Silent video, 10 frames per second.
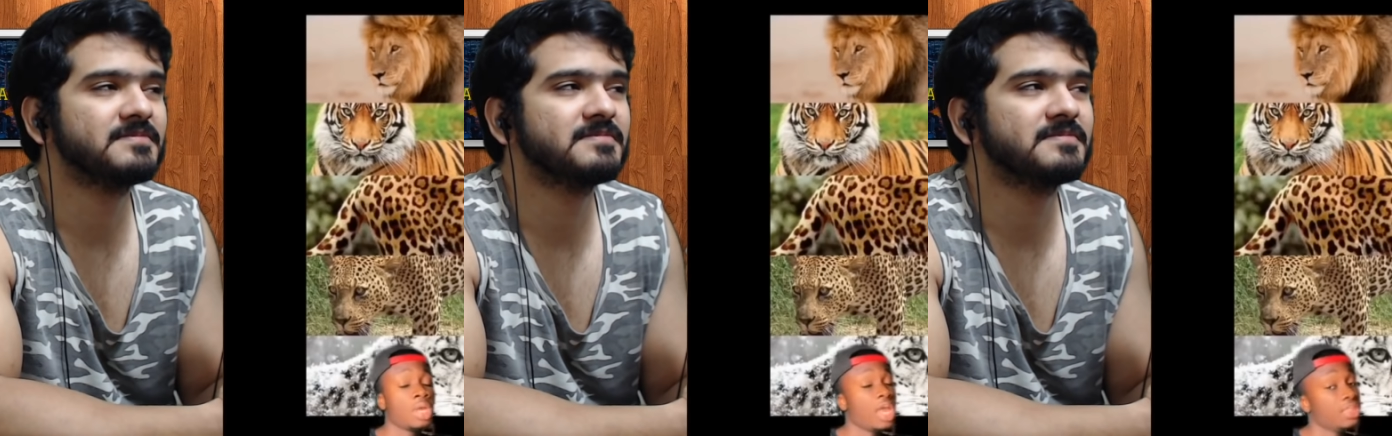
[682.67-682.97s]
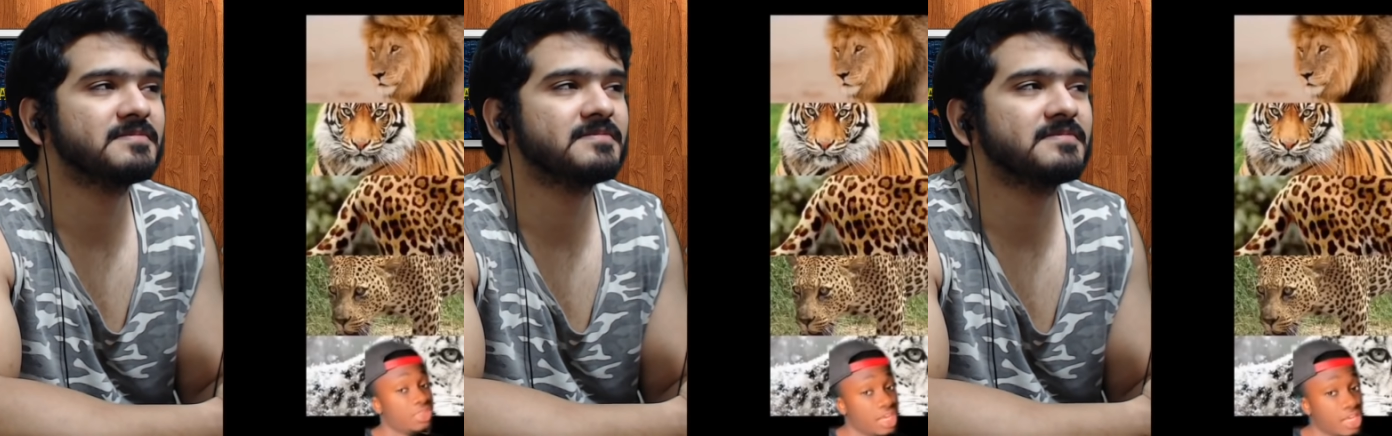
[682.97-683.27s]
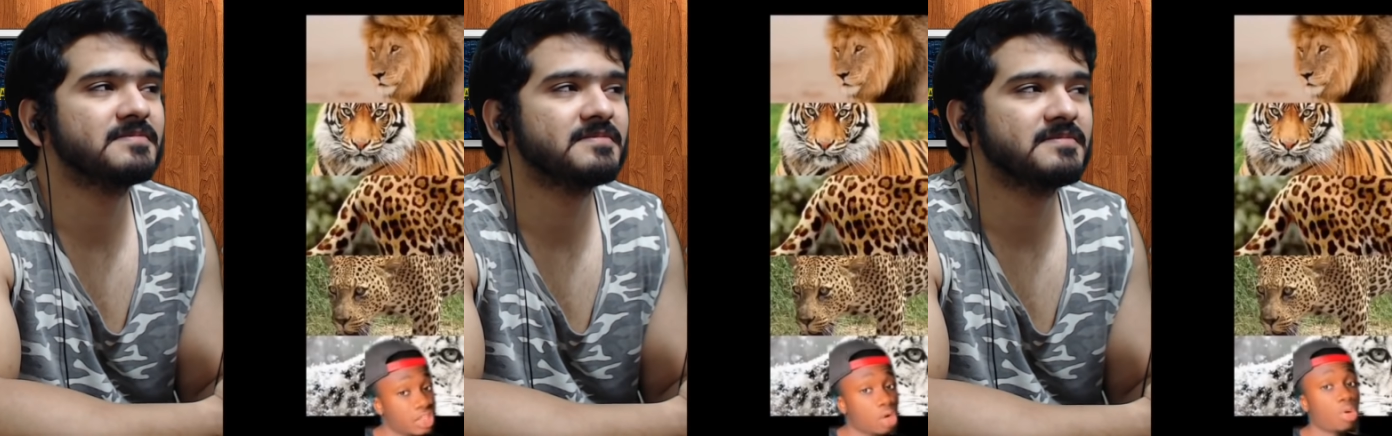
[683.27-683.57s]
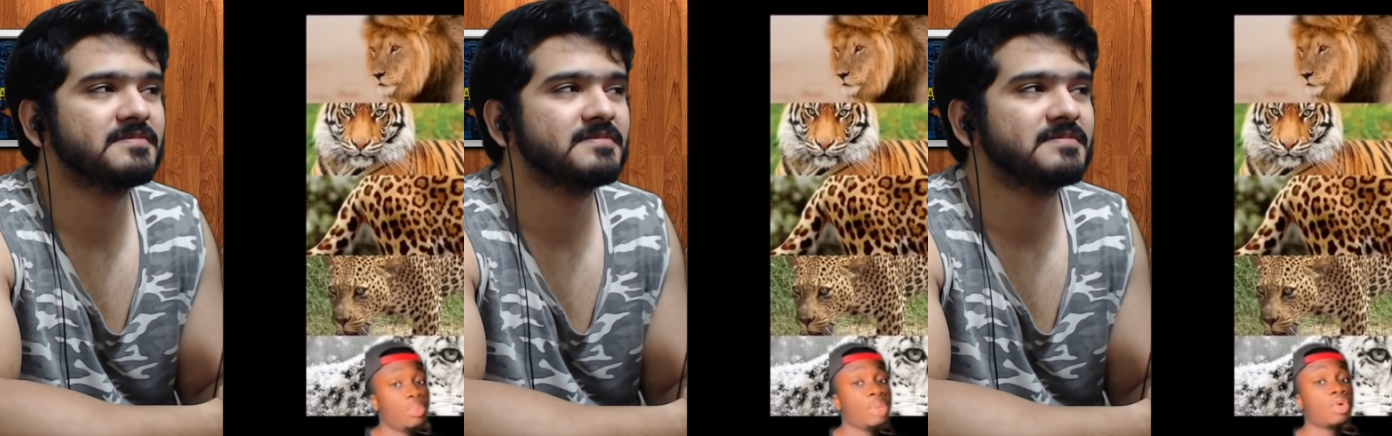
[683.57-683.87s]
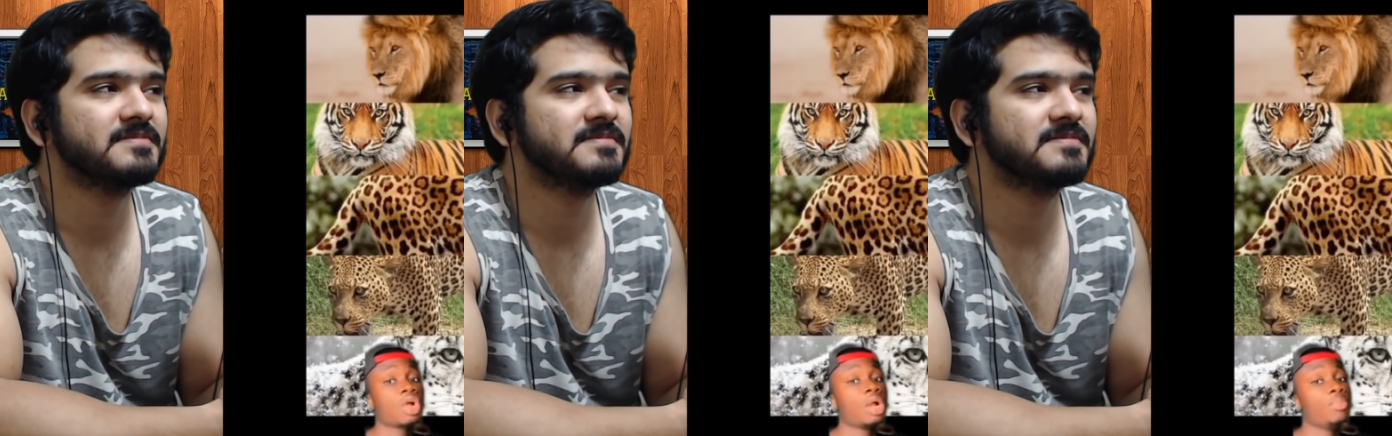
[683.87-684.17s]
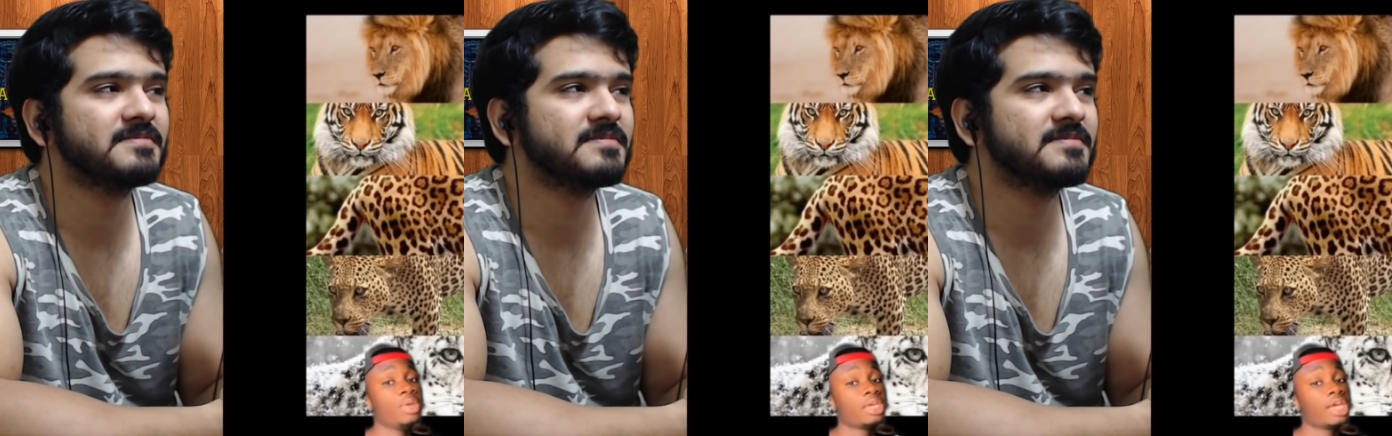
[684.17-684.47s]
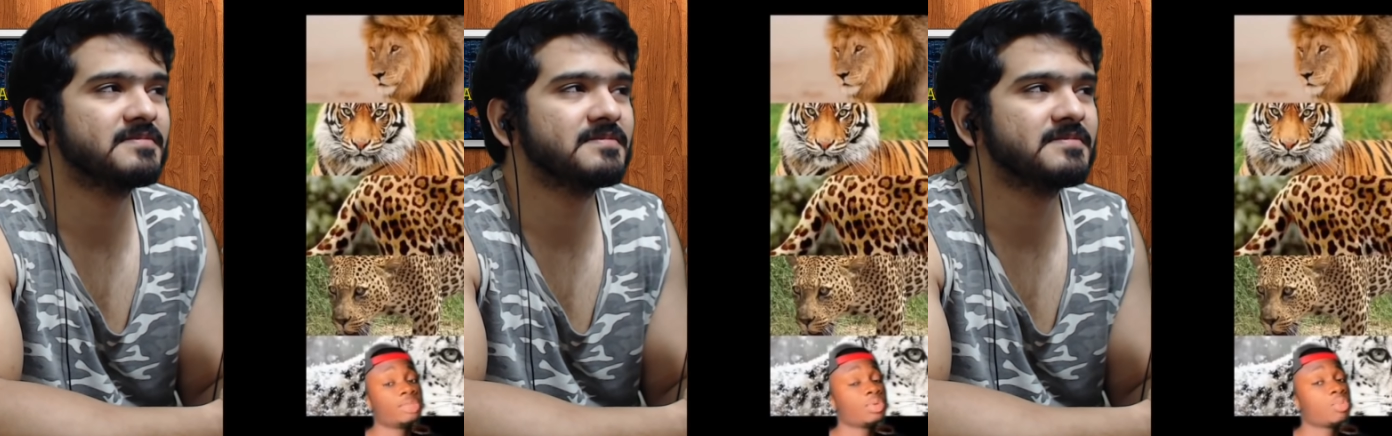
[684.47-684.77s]
Speaker 1: And these are what people call big cats, but
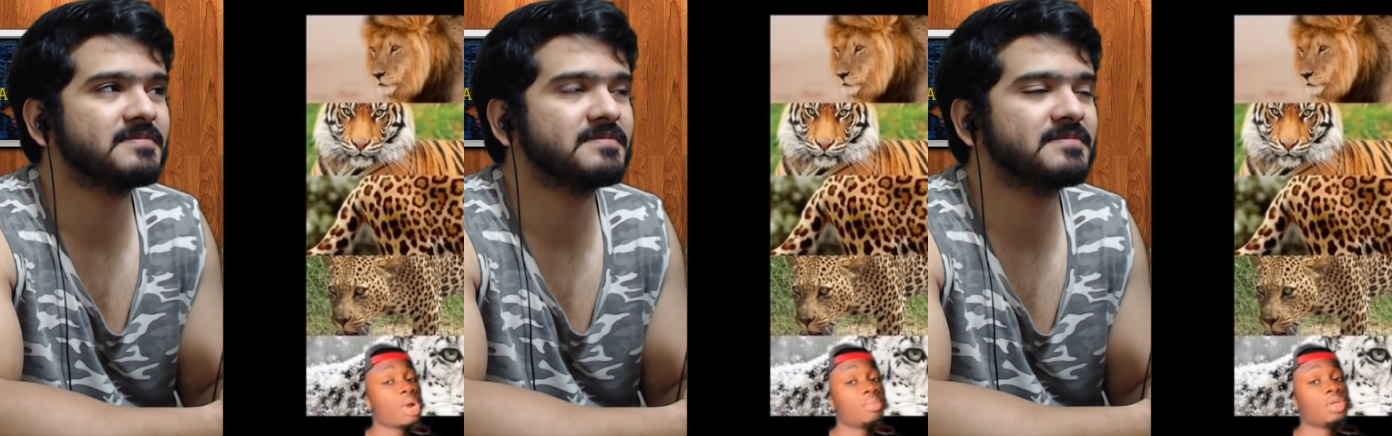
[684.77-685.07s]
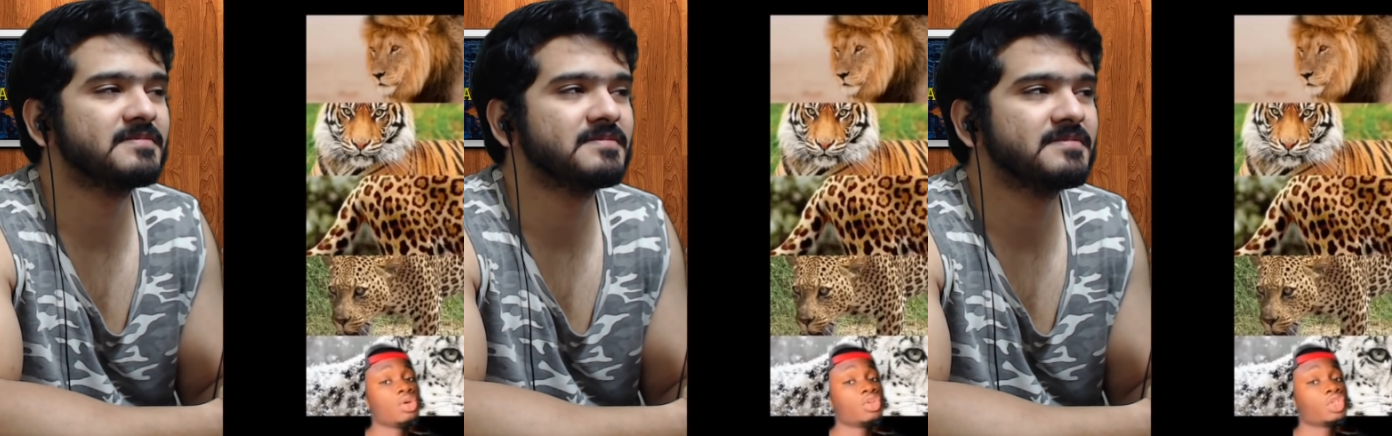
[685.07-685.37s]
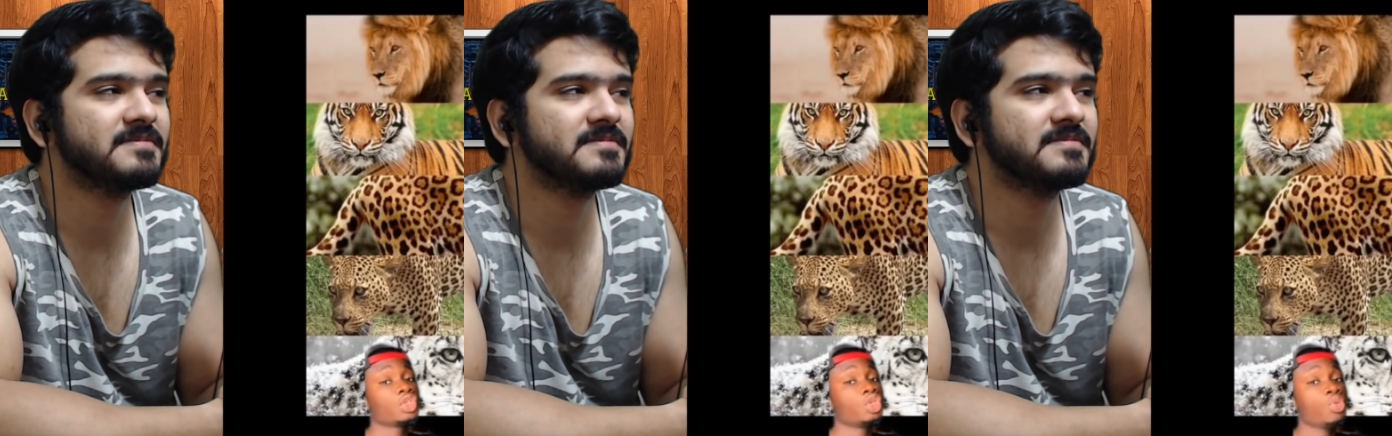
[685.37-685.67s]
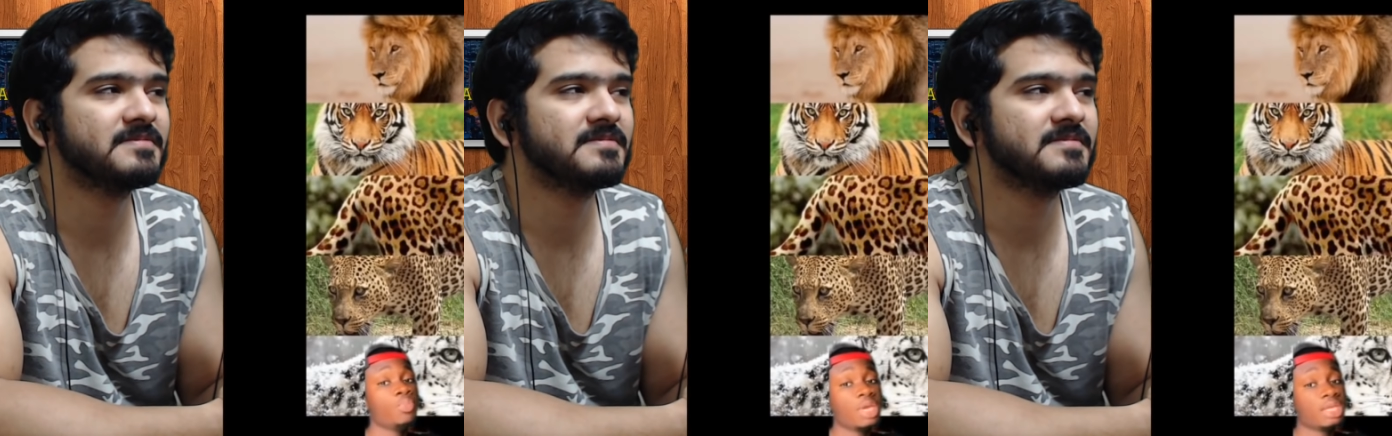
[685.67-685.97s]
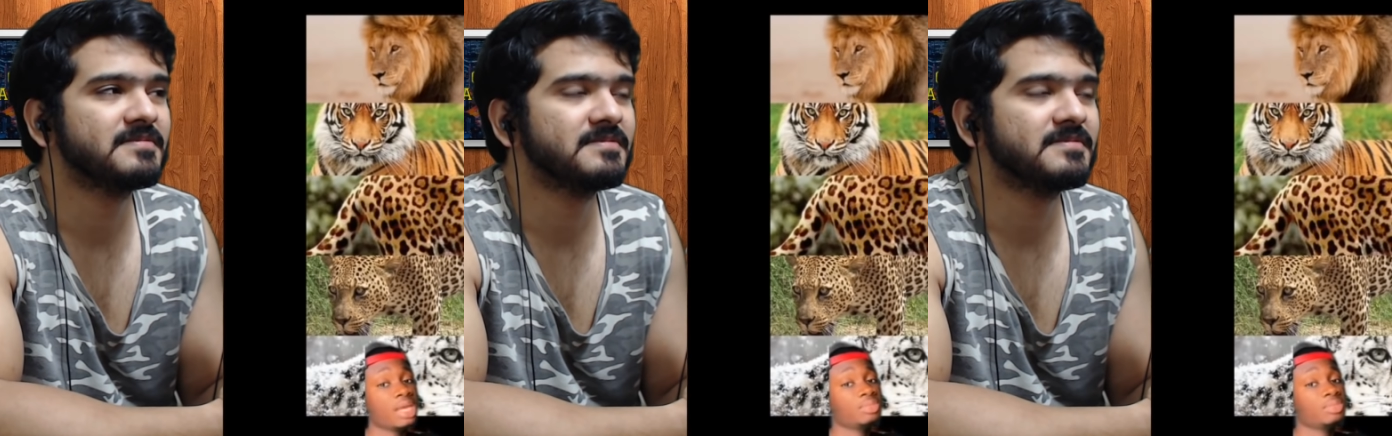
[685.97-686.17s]
you'll probably notice there's two big names